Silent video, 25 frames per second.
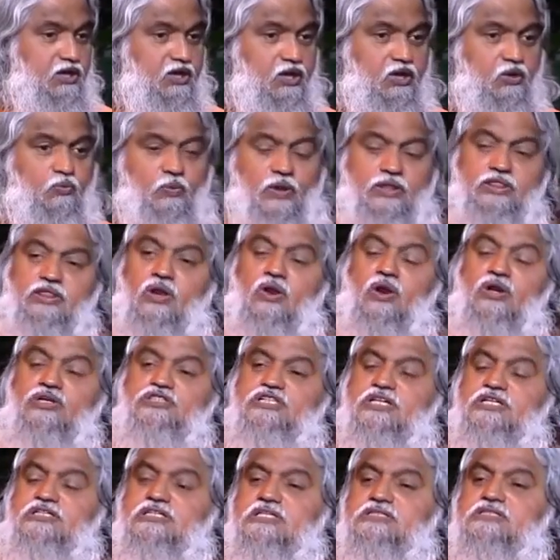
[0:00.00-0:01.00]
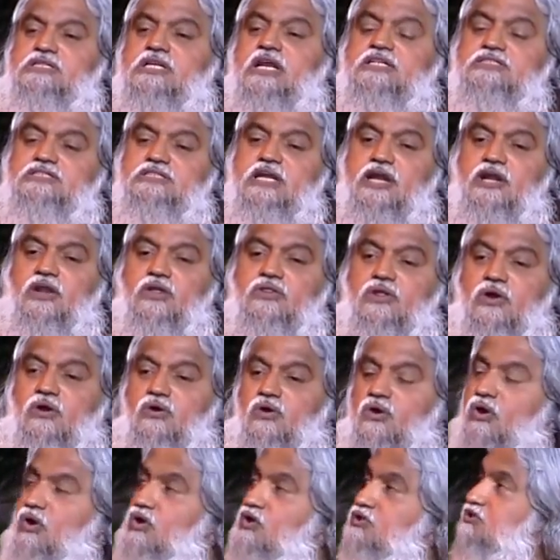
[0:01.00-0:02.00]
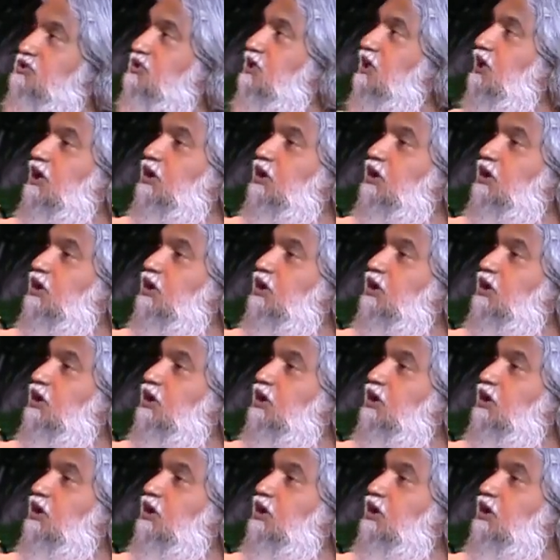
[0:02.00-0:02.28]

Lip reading: When the Lord Jesus Christ died on the cross,